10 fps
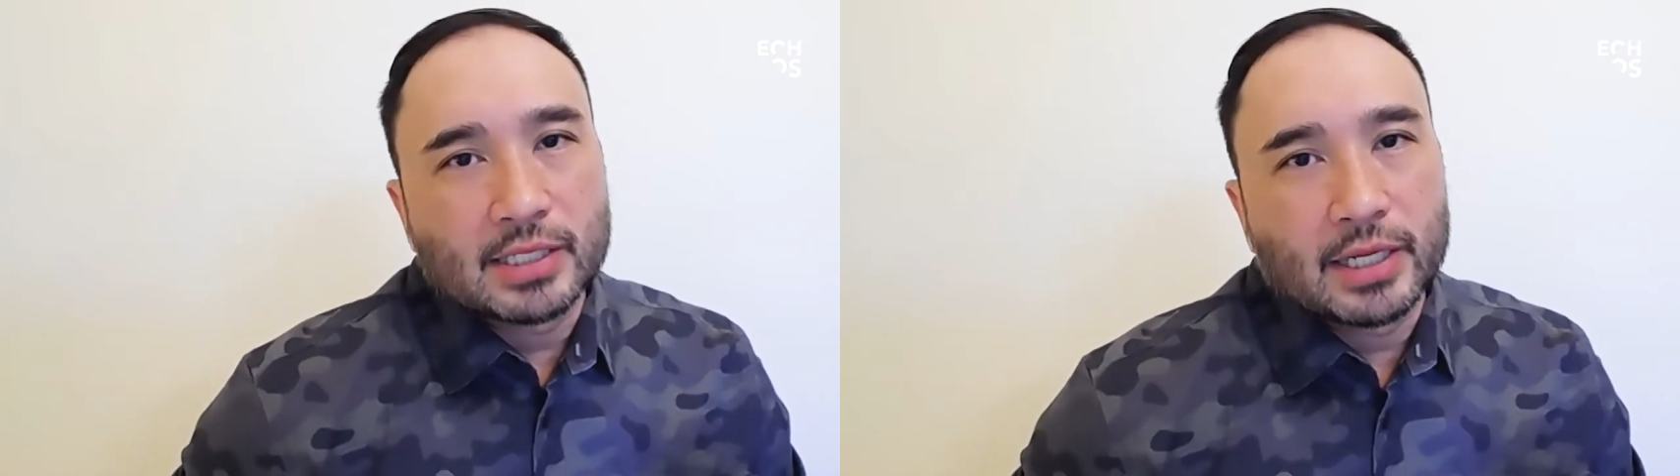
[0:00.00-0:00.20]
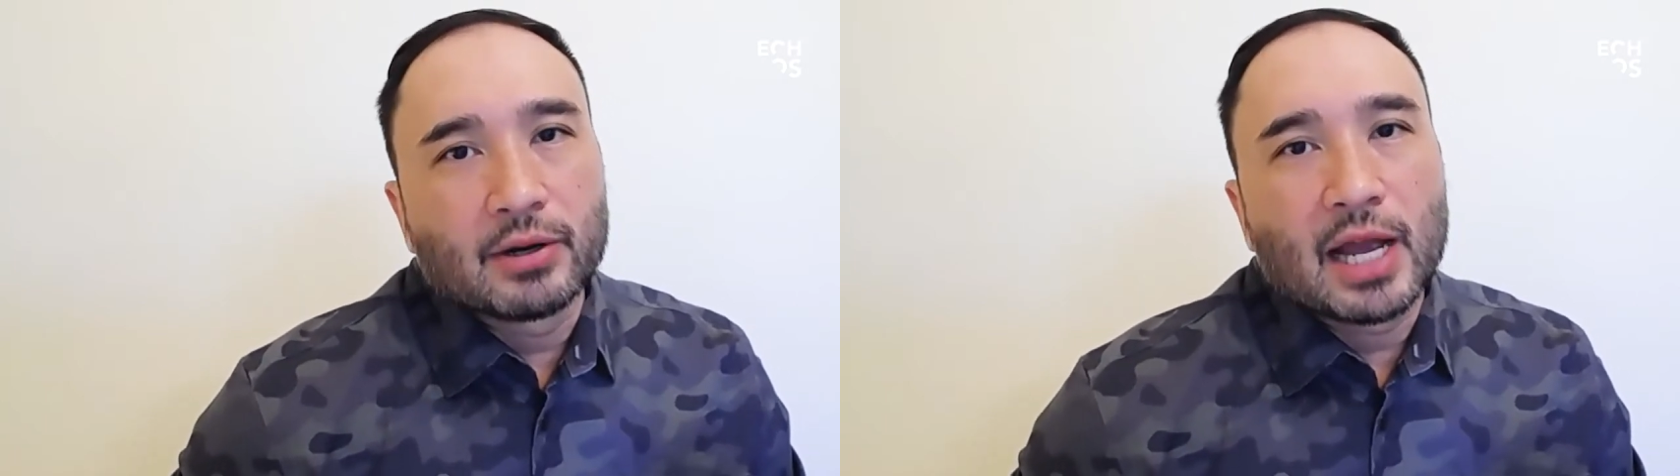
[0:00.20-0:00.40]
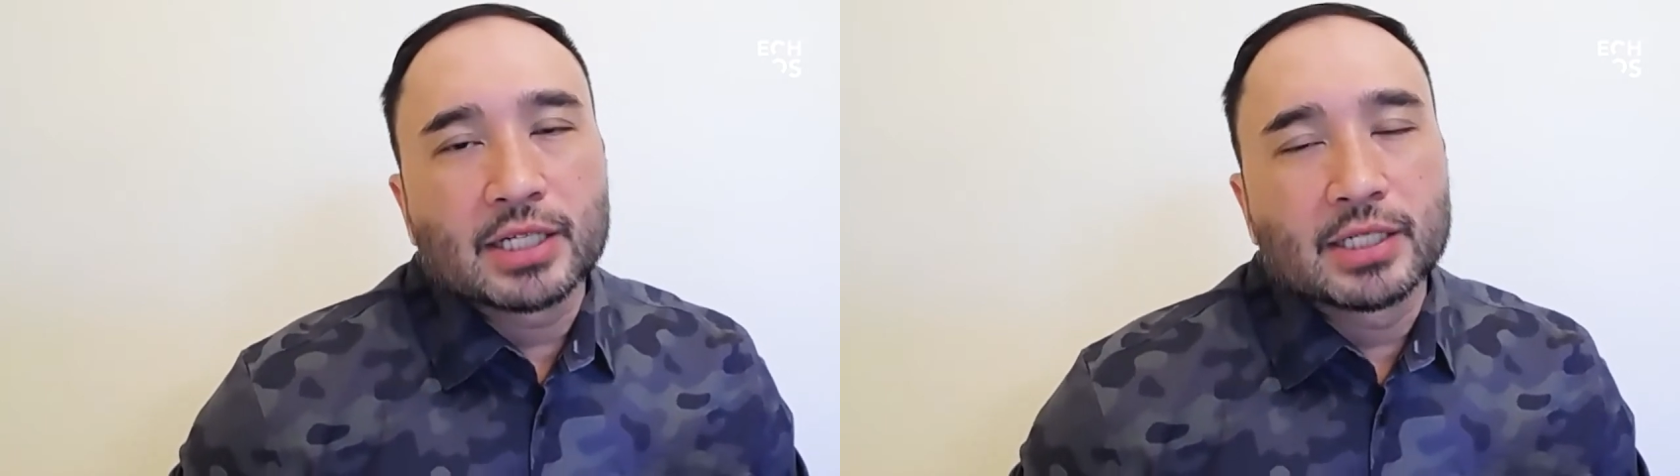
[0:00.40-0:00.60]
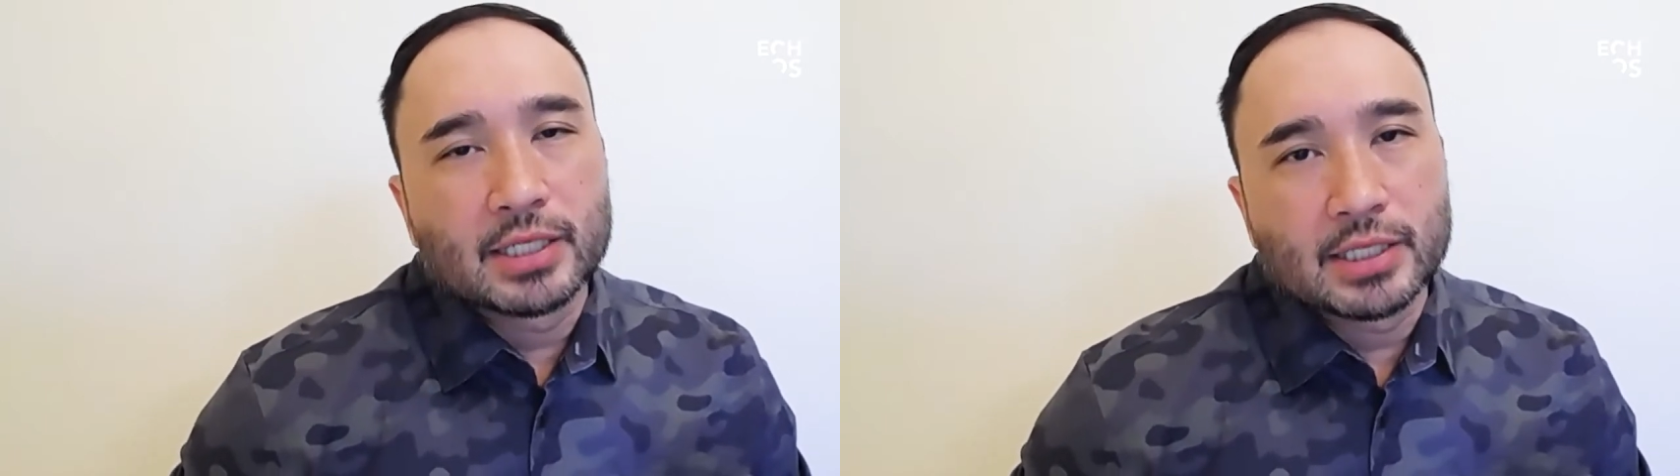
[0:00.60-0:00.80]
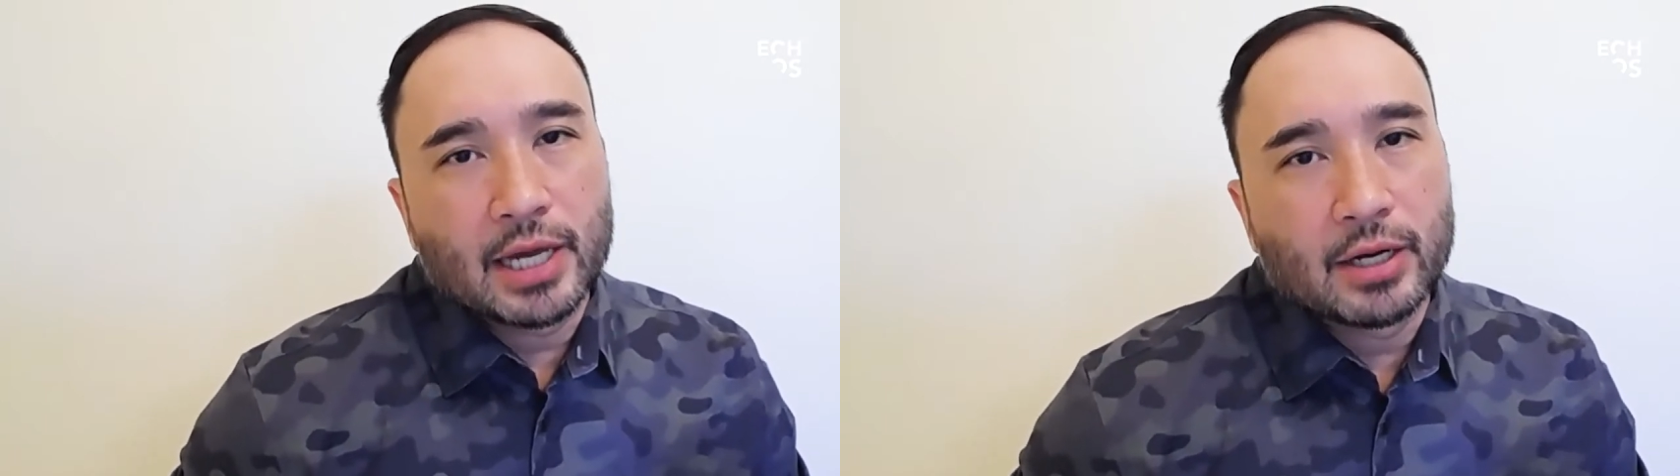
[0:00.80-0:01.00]
interaction
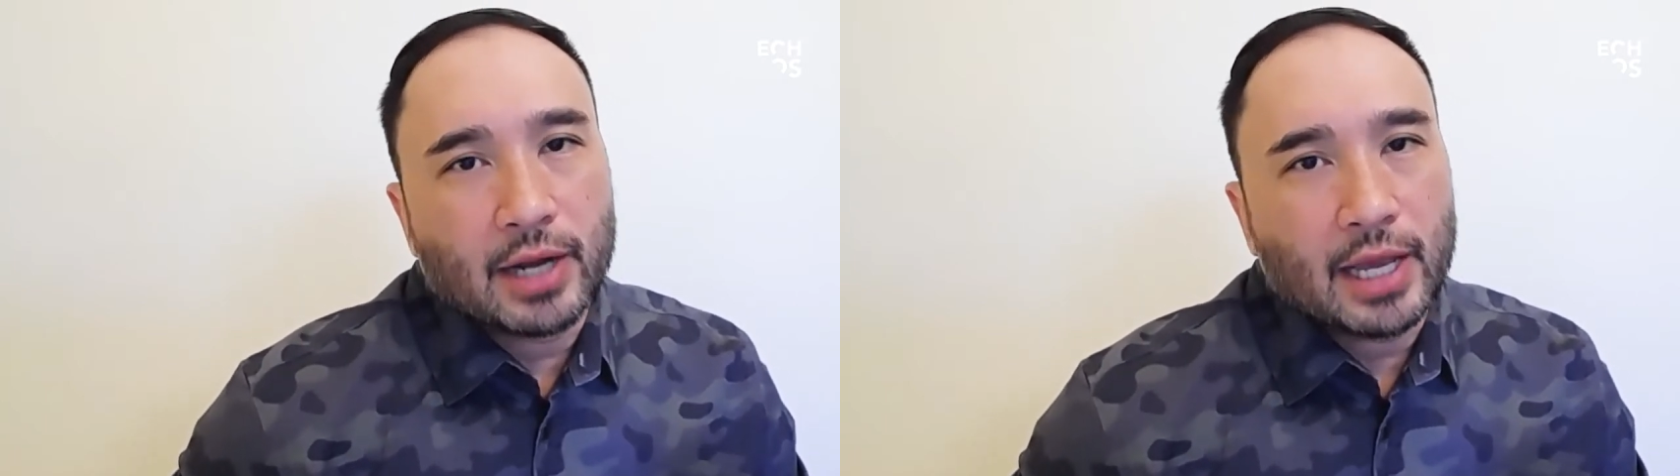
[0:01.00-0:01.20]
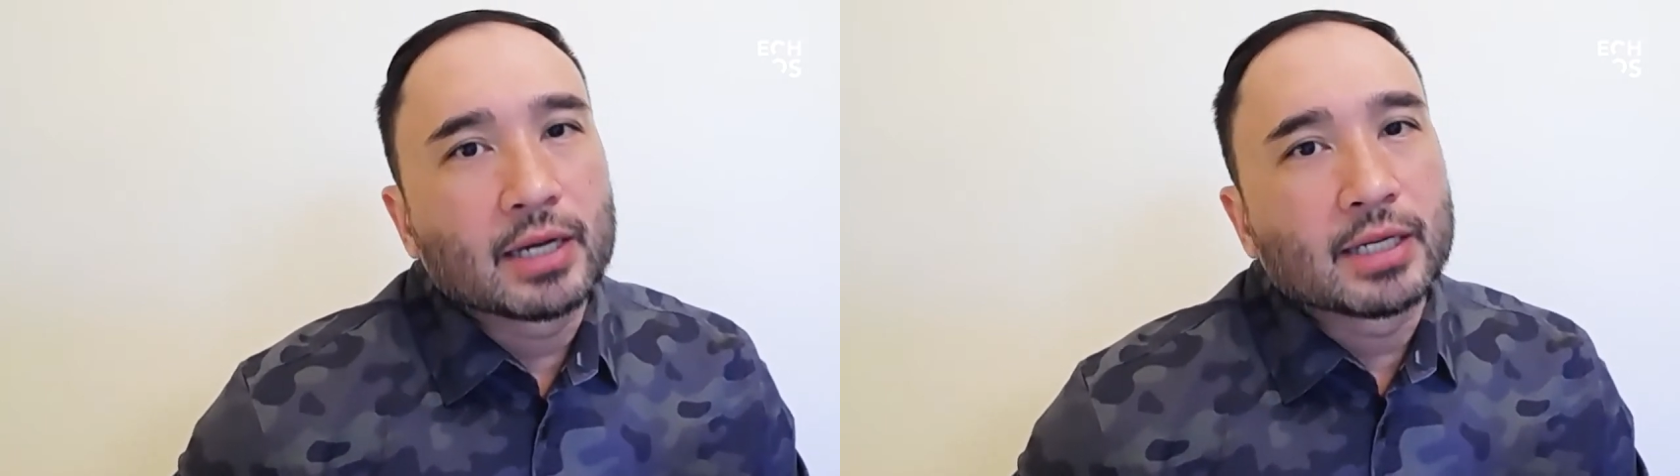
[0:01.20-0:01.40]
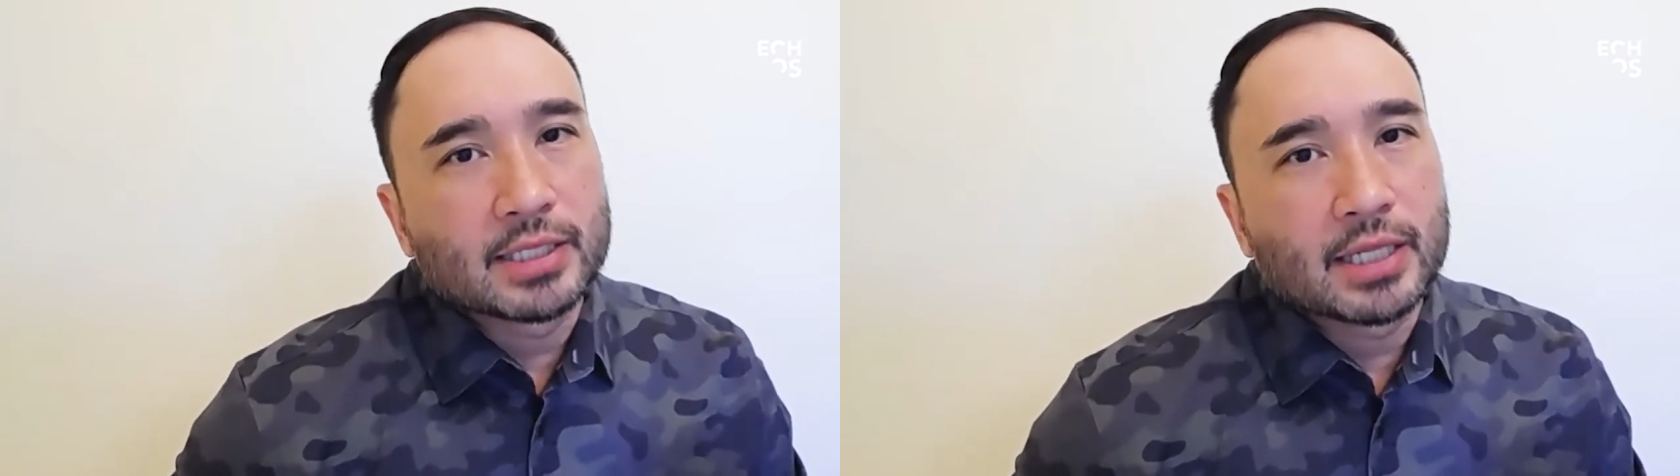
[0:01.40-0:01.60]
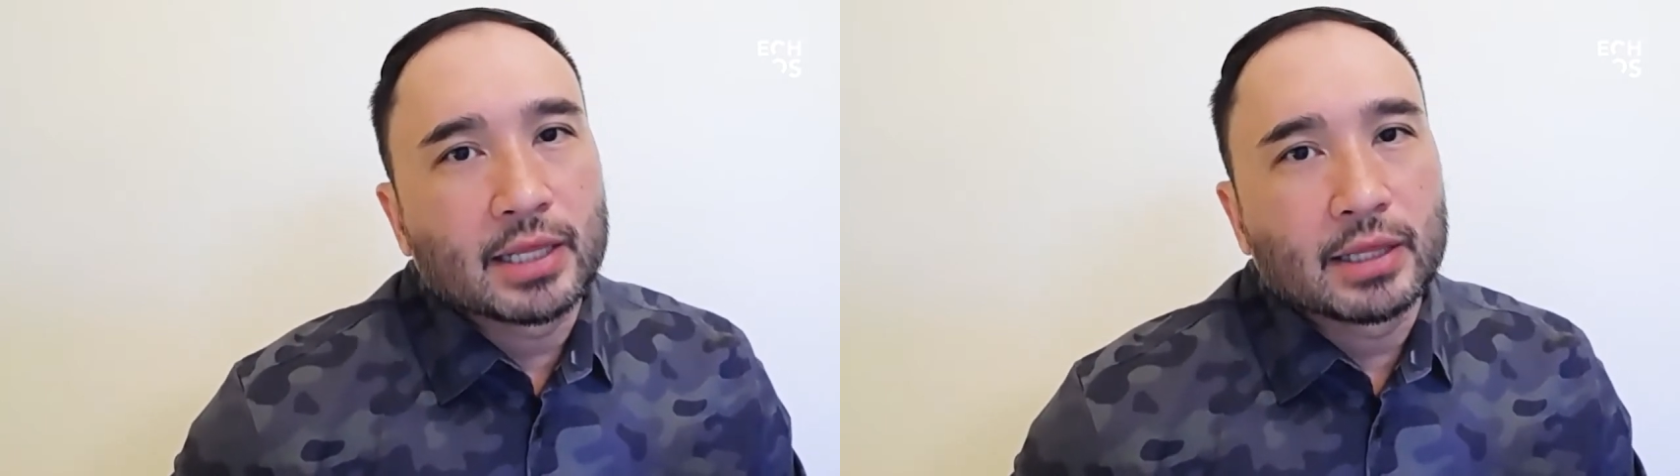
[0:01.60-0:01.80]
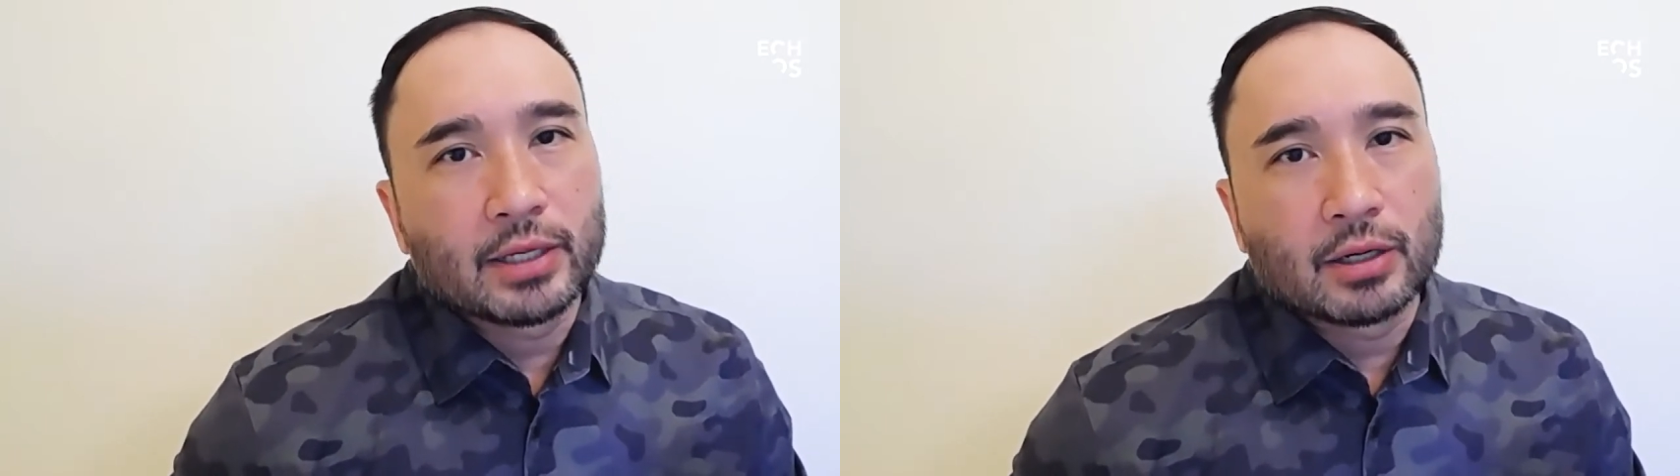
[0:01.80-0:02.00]
designer and a design
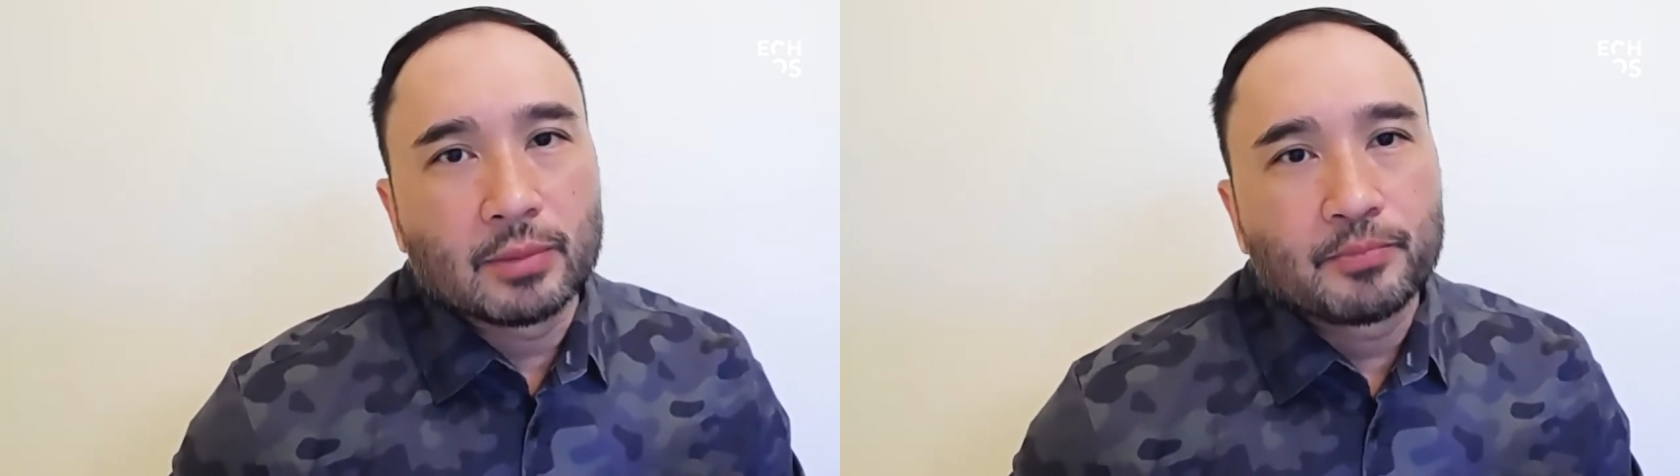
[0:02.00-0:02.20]
leader.